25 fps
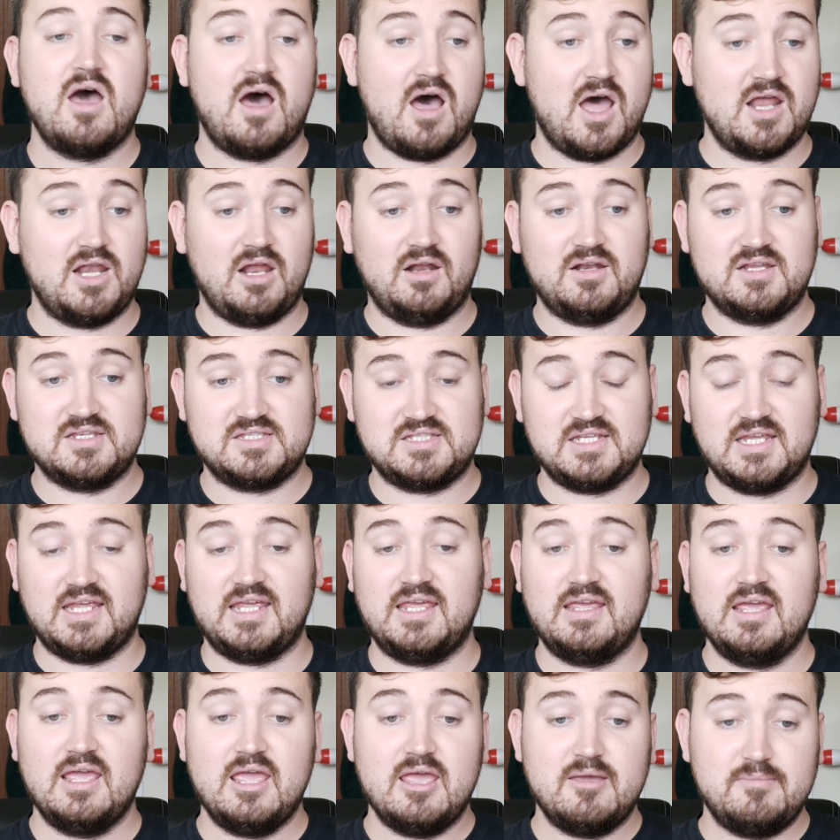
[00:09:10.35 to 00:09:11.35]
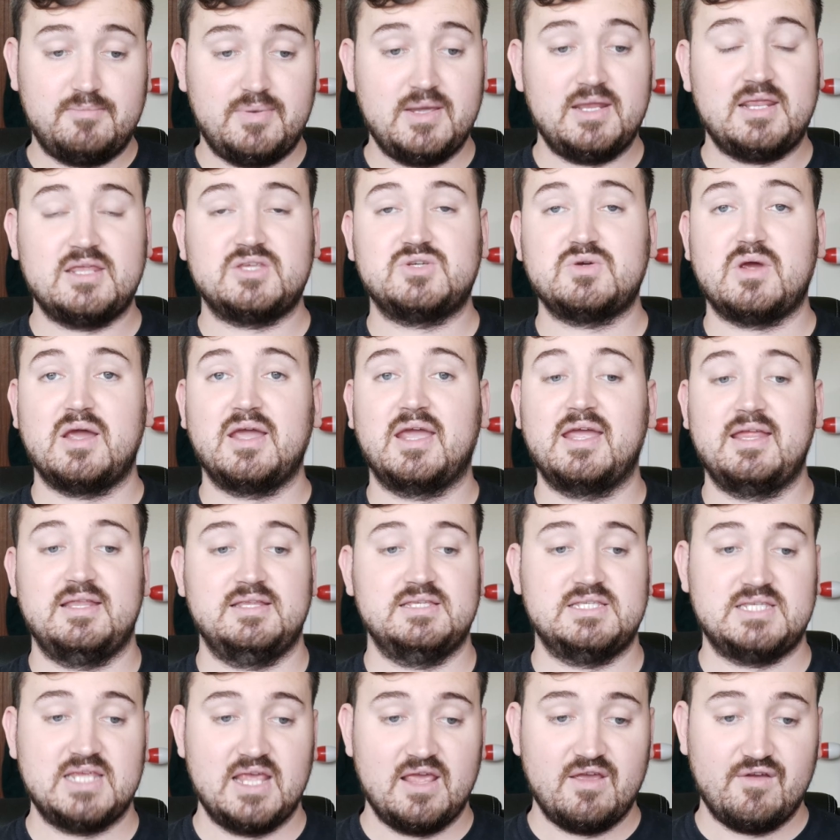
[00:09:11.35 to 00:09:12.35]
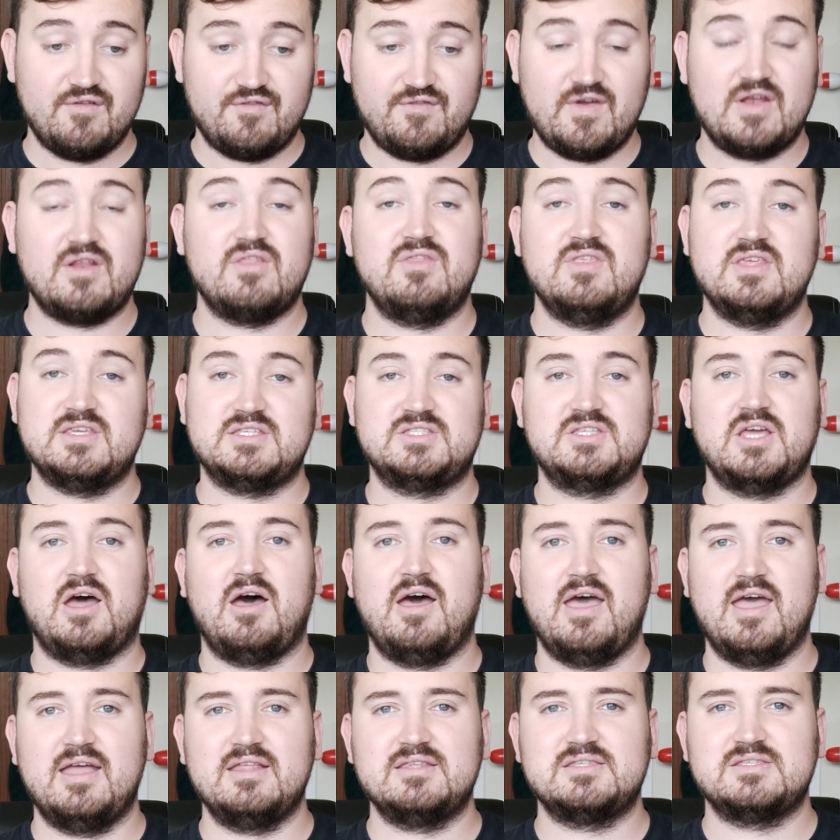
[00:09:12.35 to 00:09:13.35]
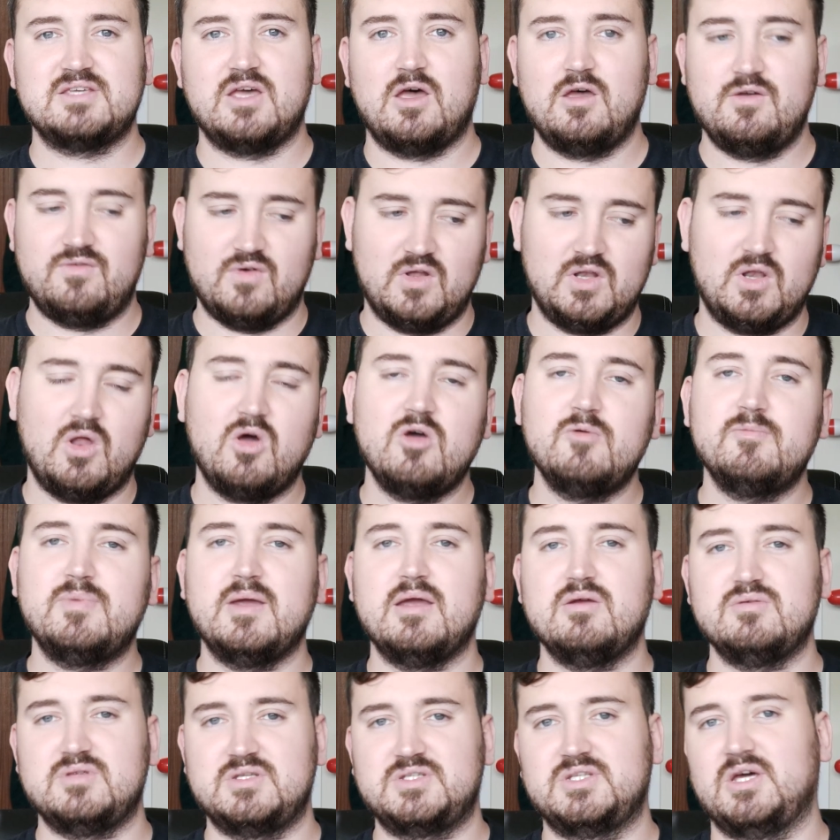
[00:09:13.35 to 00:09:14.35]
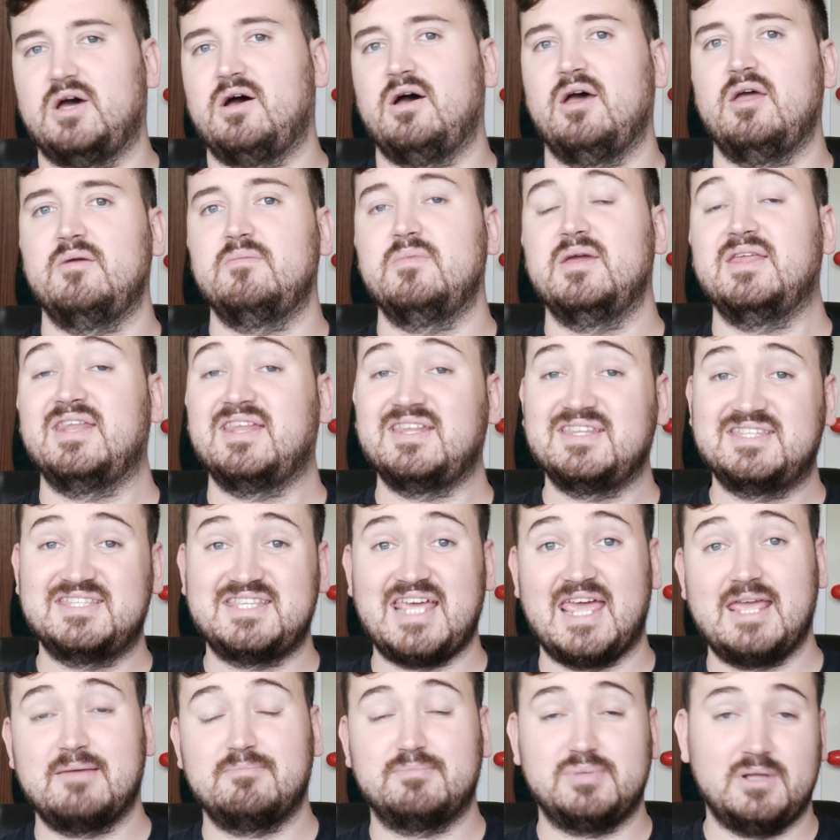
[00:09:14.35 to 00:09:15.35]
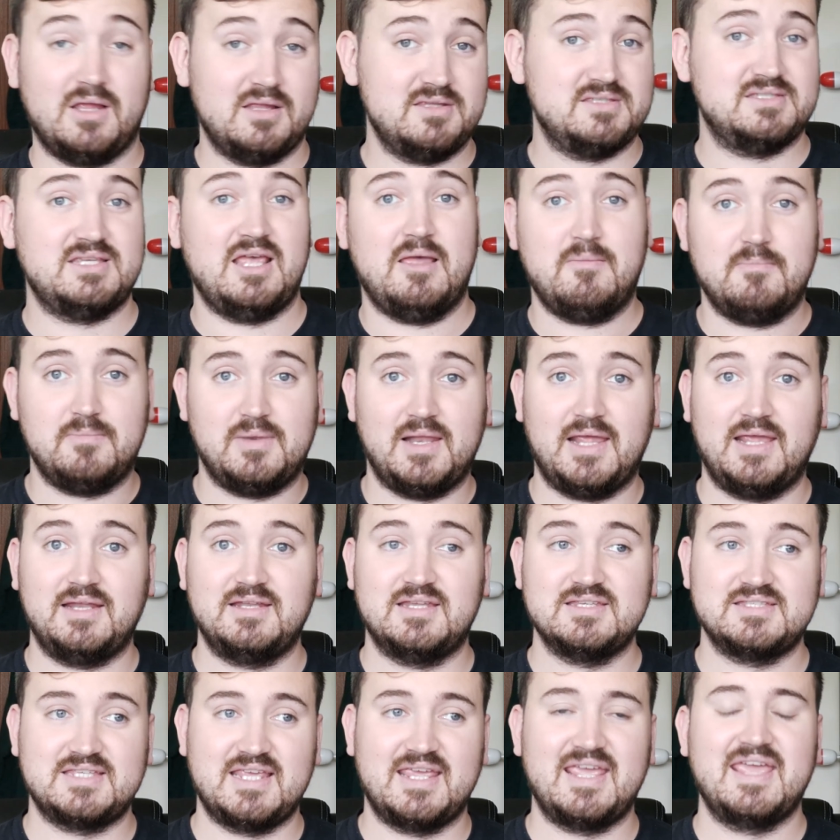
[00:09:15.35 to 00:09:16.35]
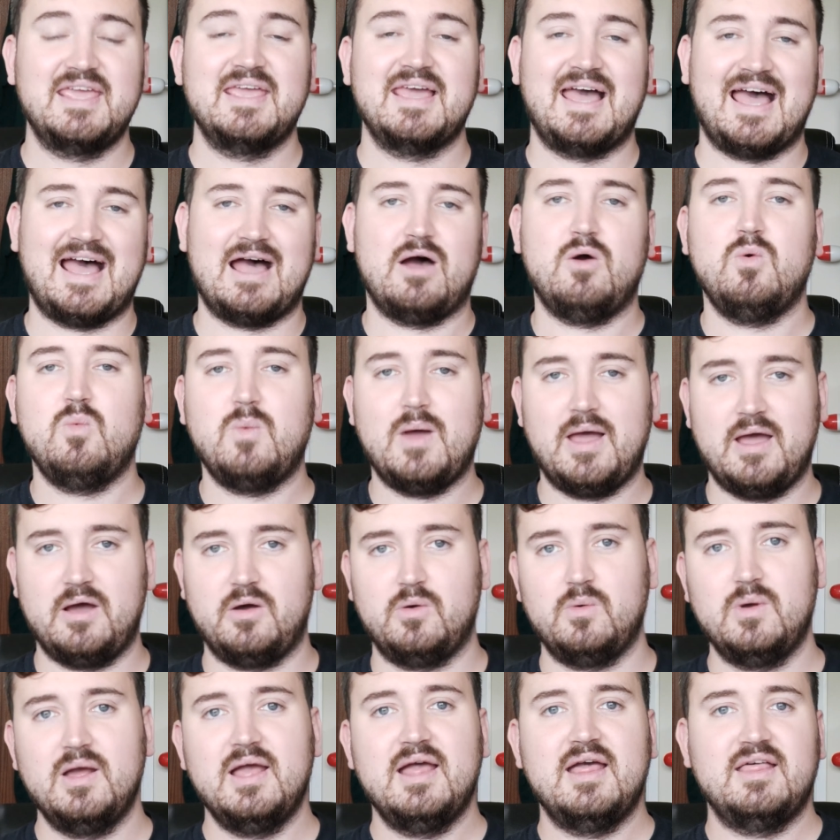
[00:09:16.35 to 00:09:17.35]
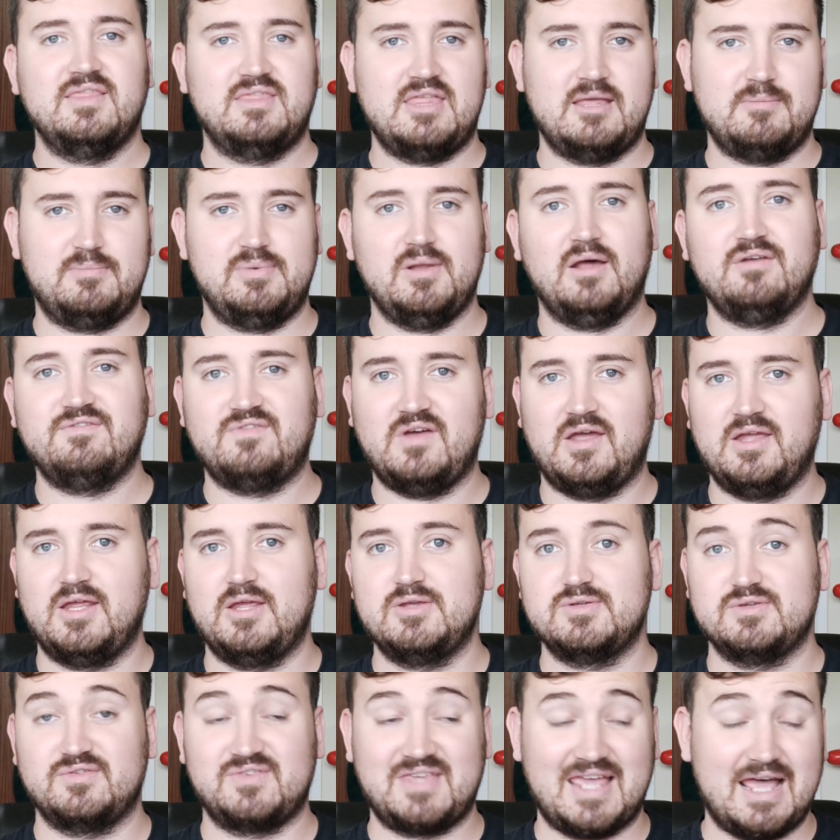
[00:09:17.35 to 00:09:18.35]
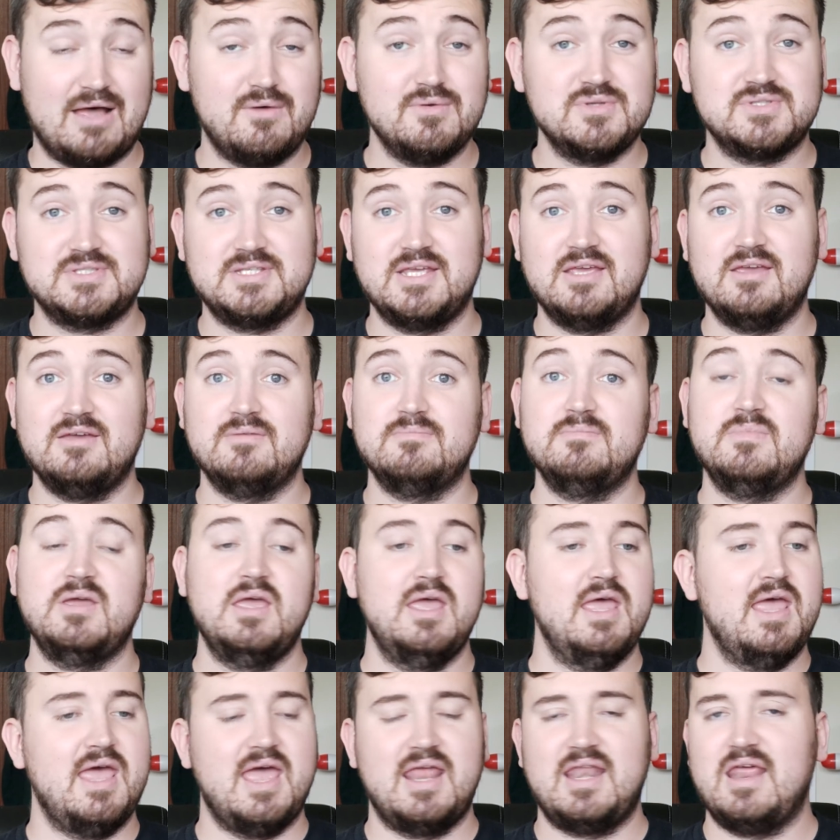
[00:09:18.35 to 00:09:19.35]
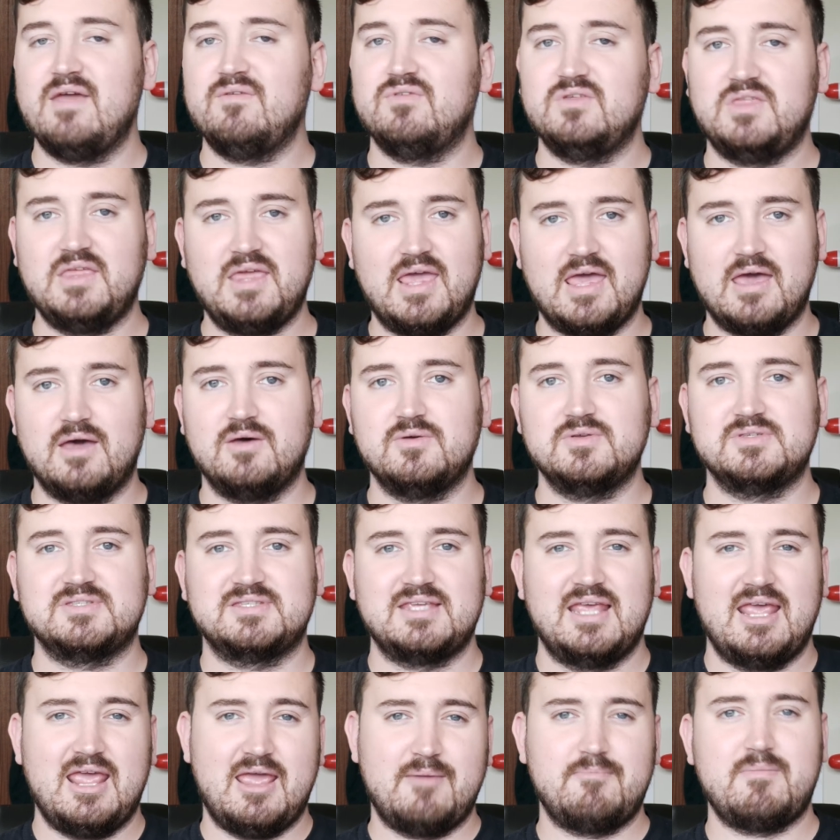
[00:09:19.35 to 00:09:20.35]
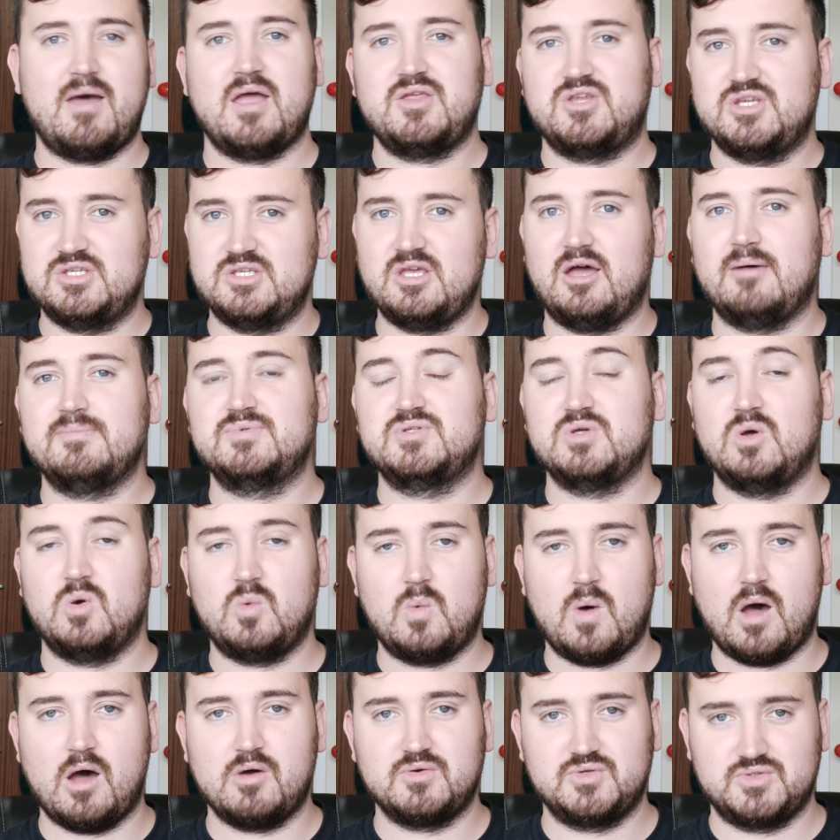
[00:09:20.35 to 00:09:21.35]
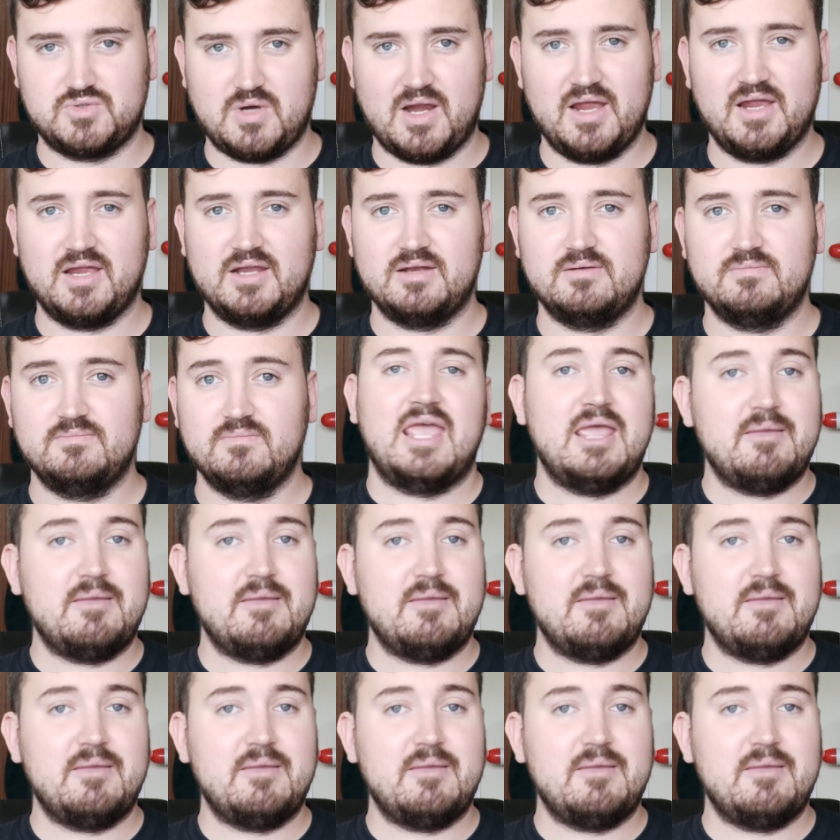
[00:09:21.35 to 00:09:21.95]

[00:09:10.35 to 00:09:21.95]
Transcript: I'd like to see bearded dragons fed on this diet over a long period of time and then take blood sampling to see how well their blood values of calcium and everything else matches up to a wild dragon.